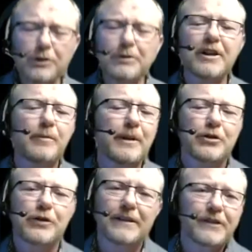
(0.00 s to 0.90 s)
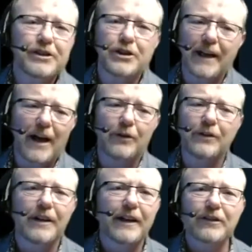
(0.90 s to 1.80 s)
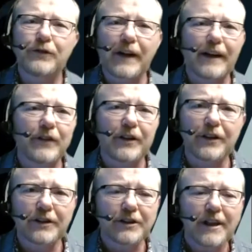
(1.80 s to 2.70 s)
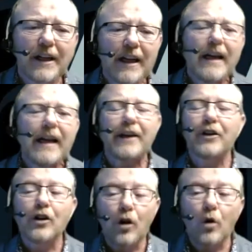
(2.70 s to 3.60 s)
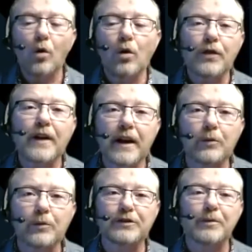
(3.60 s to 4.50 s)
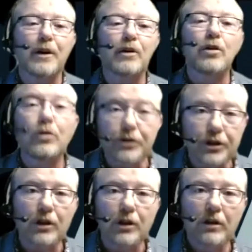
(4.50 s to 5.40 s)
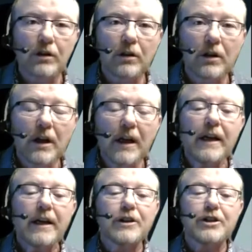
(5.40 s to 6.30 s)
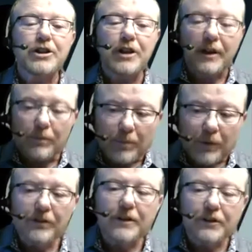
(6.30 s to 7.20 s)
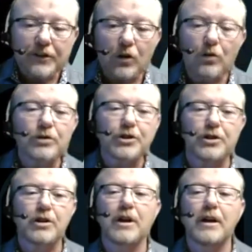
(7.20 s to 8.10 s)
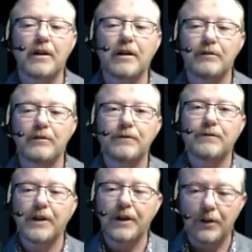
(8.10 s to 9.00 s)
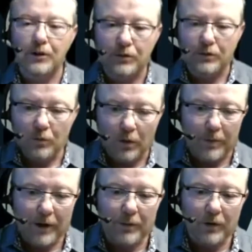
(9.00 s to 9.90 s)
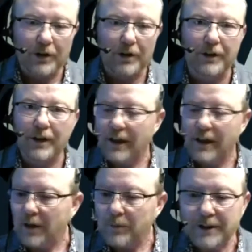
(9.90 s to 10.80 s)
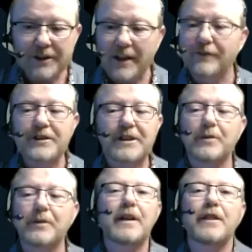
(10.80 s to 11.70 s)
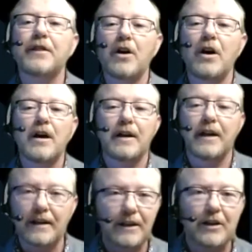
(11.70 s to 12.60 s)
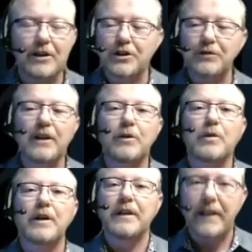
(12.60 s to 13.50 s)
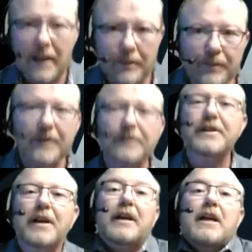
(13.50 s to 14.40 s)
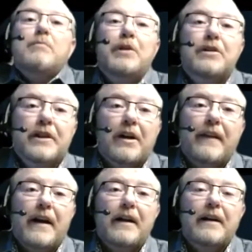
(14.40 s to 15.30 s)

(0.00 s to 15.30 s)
going to be transitioning out in the next 5 years. And her whole thing was about culture. And she built this culture of, where people could be safe to say what they thought. And, she really wanted to keep this and keep building on that.